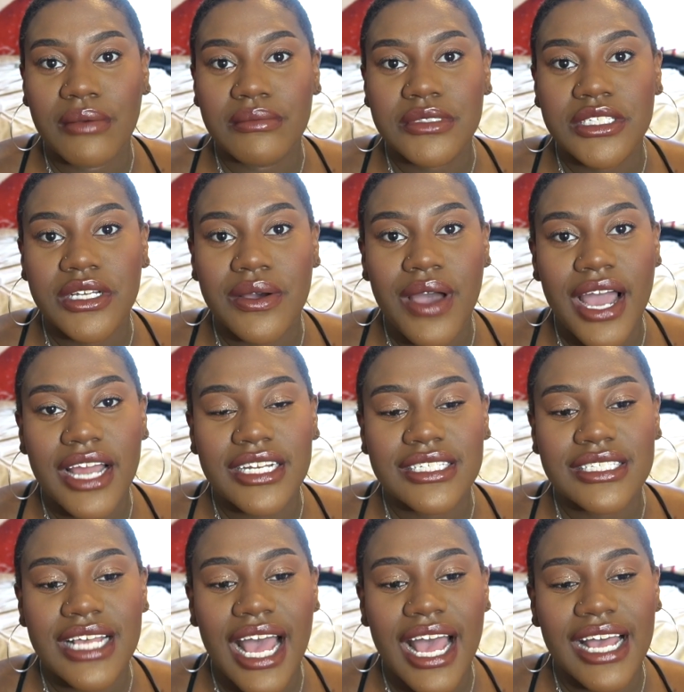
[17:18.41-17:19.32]
So I
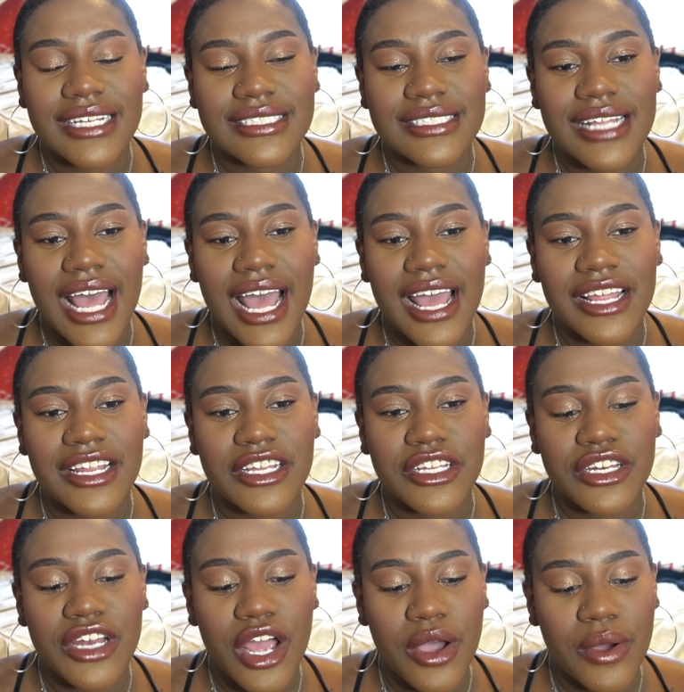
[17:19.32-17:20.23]
just ask that,
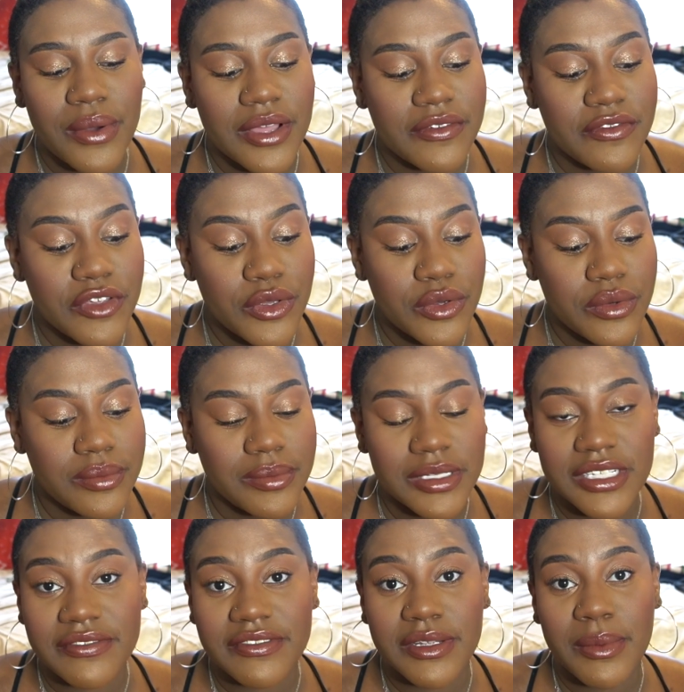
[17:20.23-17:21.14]
you know, if you
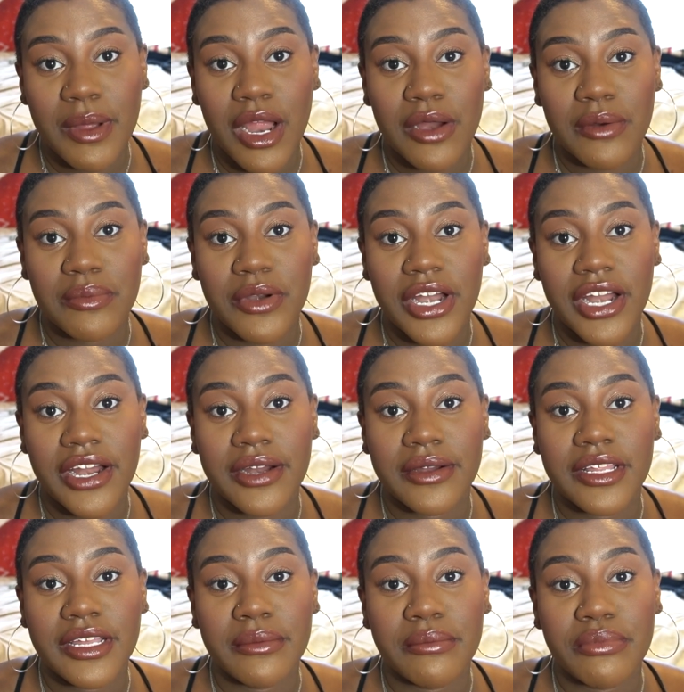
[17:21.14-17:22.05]
believe in the power of
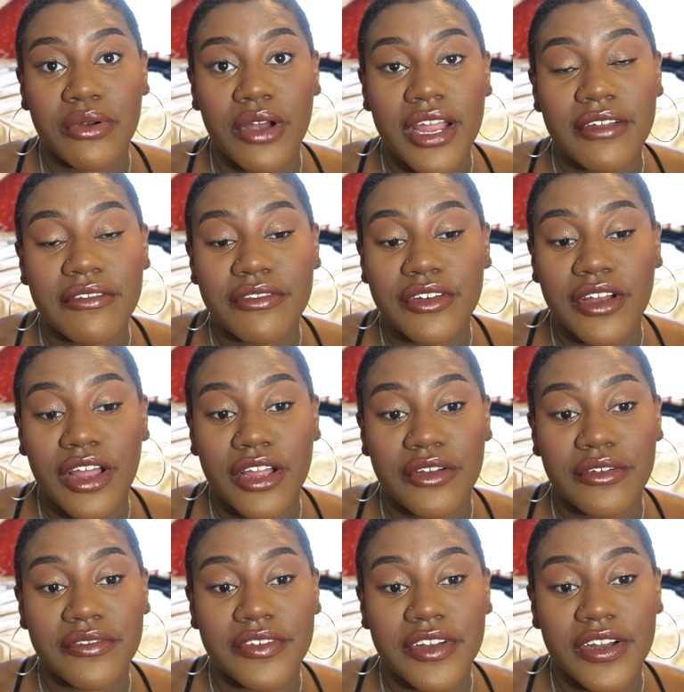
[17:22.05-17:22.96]
prayer, like pray for
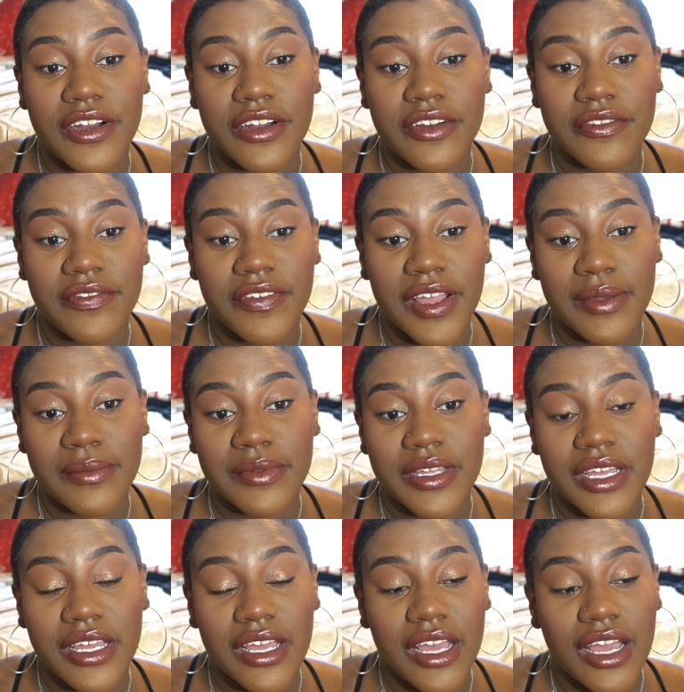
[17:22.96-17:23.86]
Naya Rivera, her
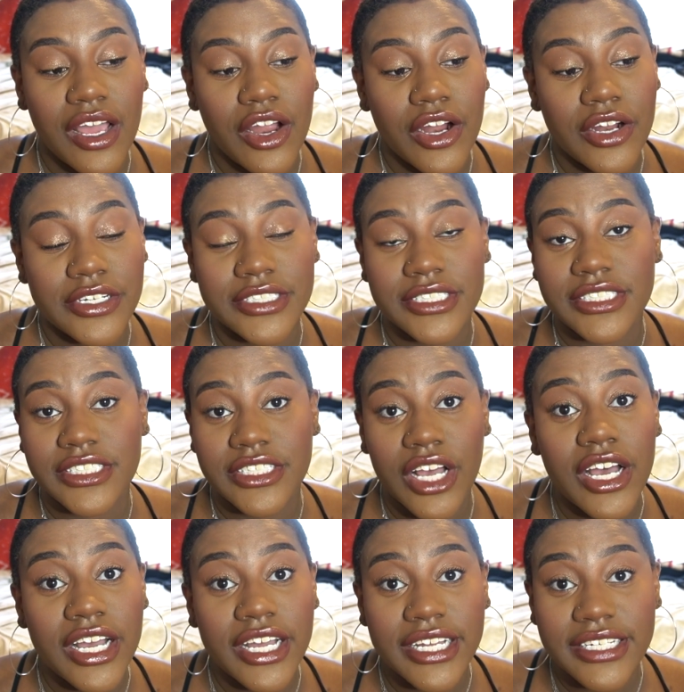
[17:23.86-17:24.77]
family, her
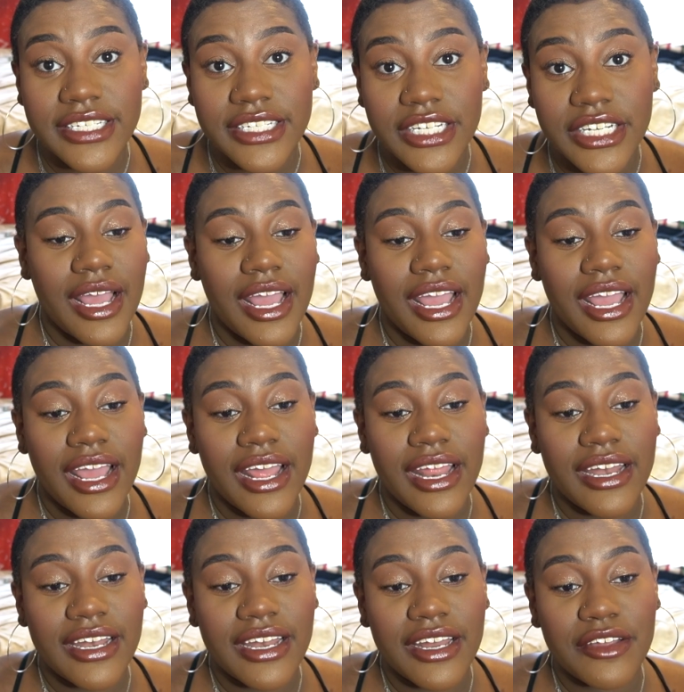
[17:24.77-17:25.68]
son,
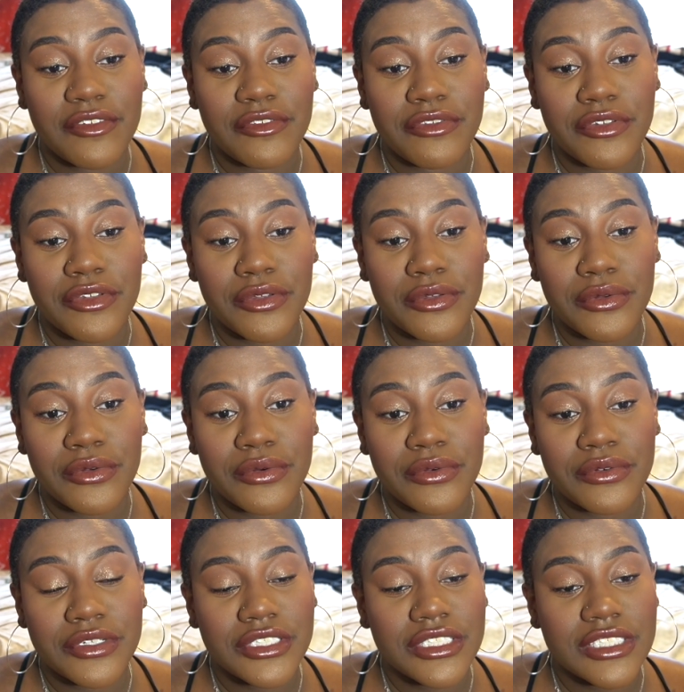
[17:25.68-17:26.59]
and if
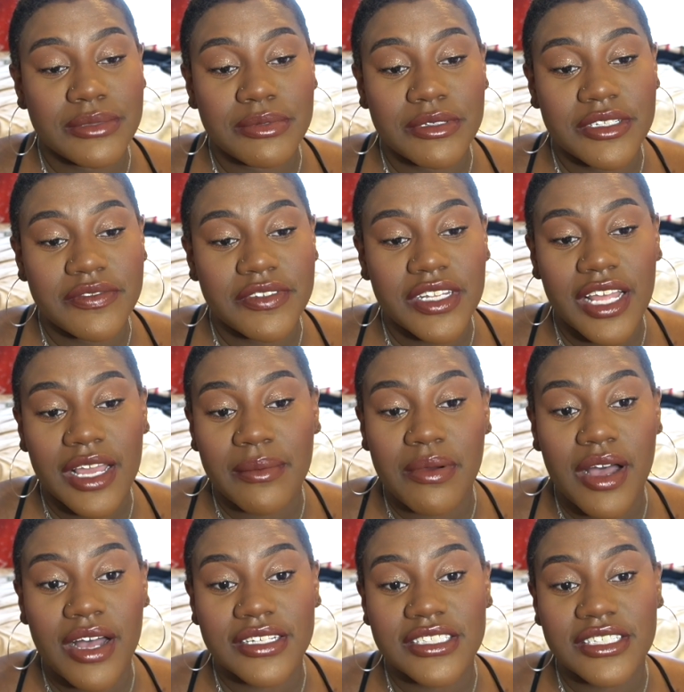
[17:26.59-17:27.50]
you just believe in like
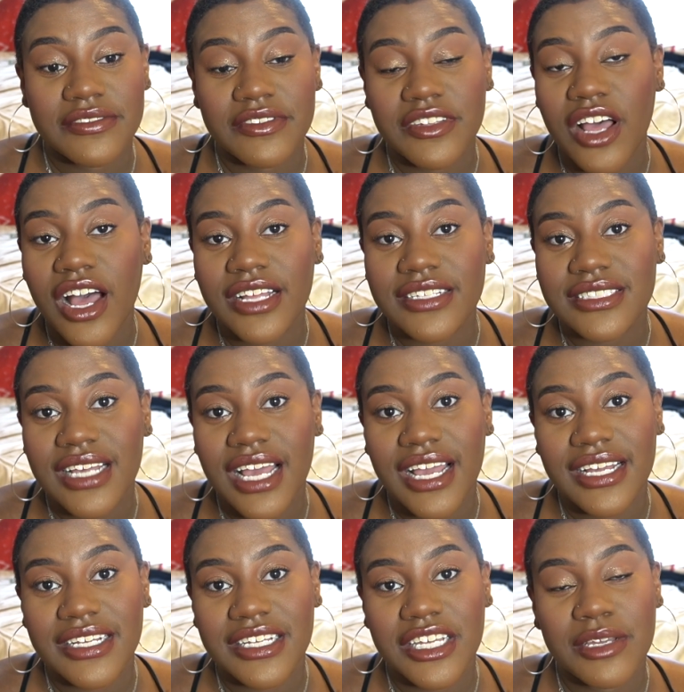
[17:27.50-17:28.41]
positive thoughts,
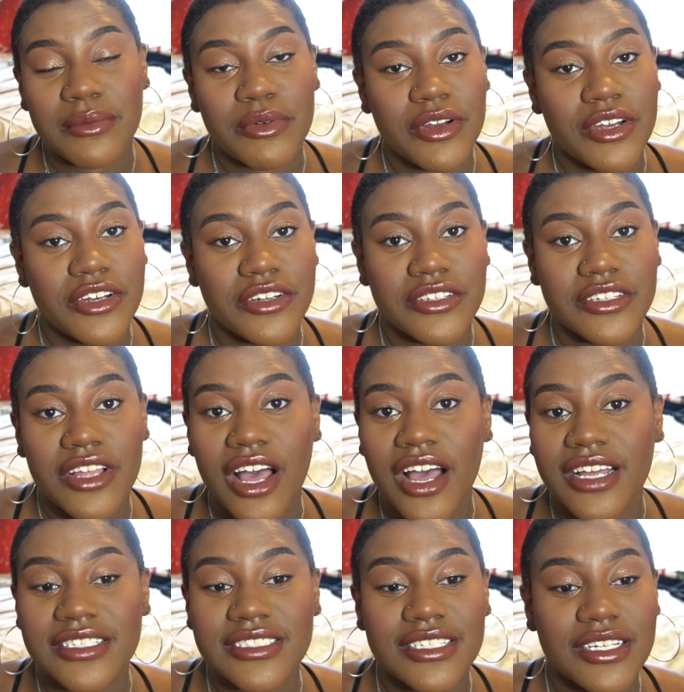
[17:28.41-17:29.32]
I keep her in your
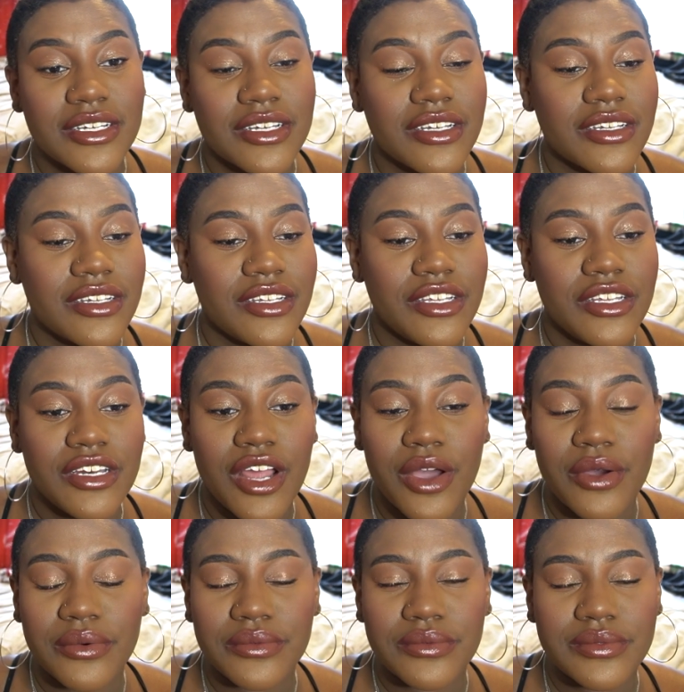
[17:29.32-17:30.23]
thoughts. Like, you
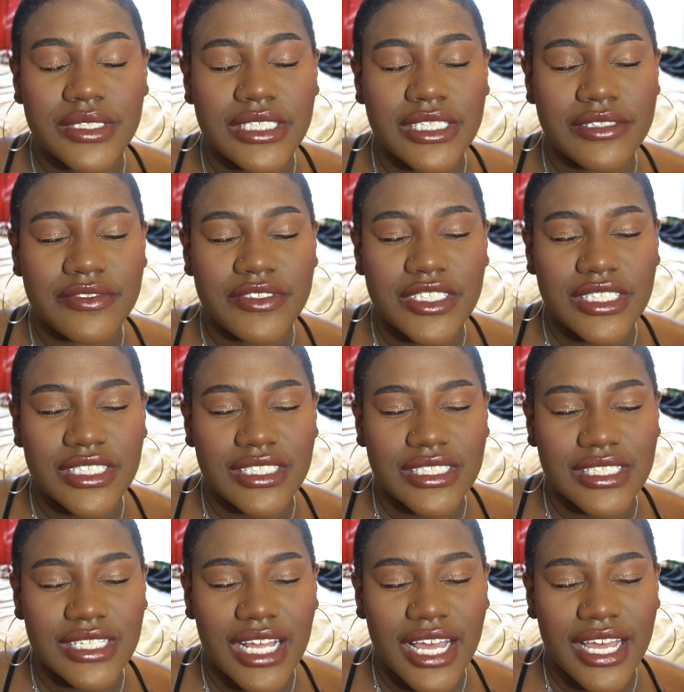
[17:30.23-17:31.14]
know, we
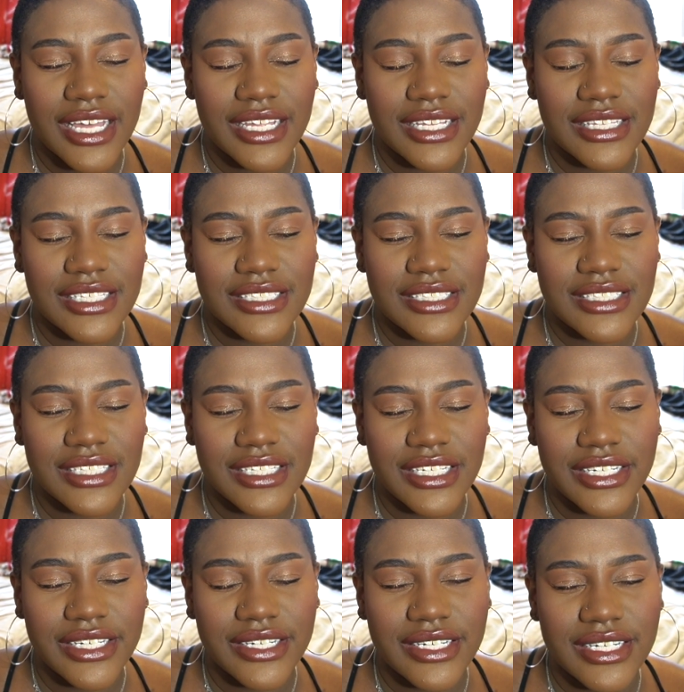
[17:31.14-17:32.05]
just like this
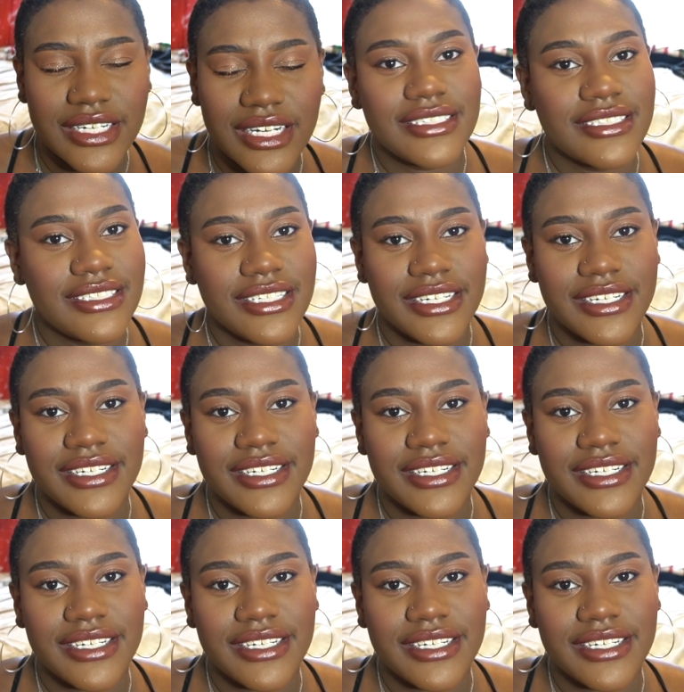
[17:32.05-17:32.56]
year has